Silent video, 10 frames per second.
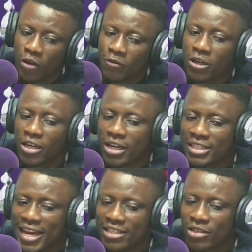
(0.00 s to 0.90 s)
For
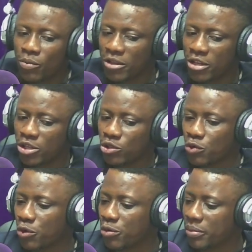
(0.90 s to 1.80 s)
contact with the
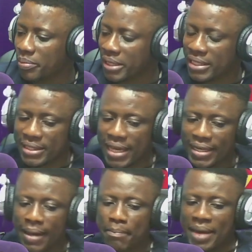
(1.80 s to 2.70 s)
newsroom, please
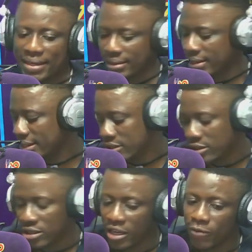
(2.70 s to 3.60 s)
send a message
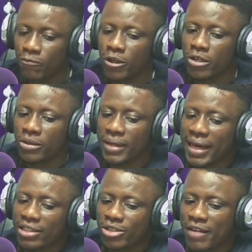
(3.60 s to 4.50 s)
to
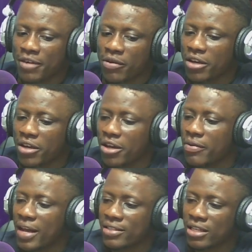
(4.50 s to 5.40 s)

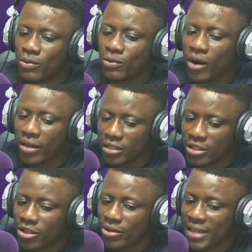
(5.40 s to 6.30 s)

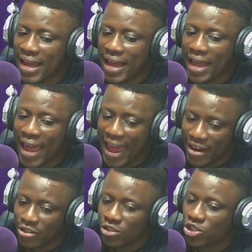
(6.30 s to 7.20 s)

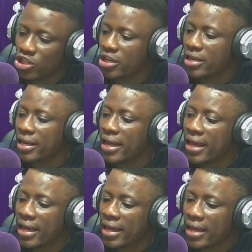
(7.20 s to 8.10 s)
info@trafficradio961.ng.
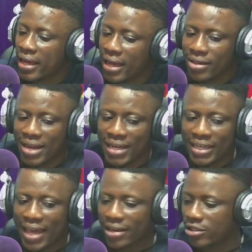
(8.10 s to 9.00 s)
And that
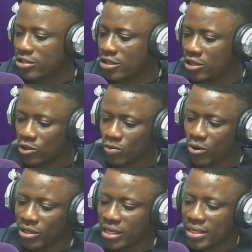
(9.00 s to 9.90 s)
ends the news
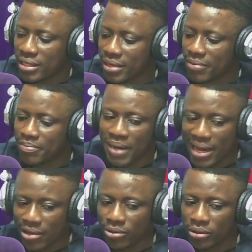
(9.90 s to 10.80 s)
broadcast
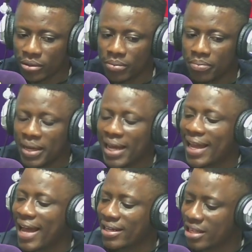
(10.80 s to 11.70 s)
compiled by
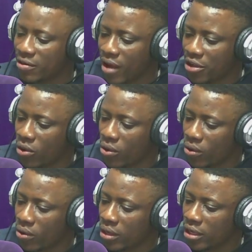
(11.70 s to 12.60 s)

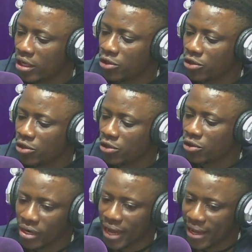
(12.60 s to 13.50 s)
Adirayo
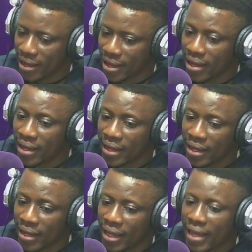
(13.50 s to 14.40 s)
Iduwolaya.
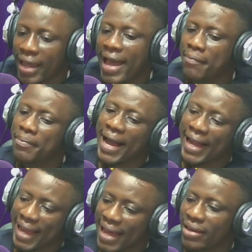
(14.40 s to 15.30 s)
I am
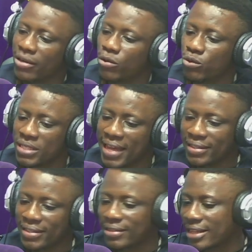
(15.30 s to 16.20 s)
Akan
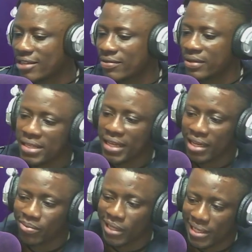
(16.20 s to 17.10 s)
Usen. Thanks for
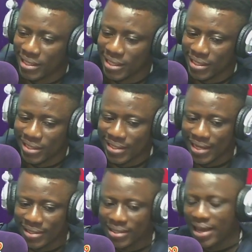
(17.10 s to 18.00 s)
listening and please
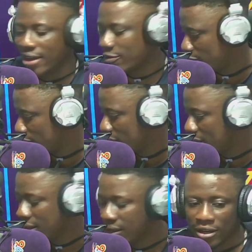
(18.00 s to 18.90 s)
stay safe.
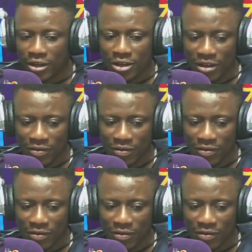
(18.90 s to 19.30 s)
Good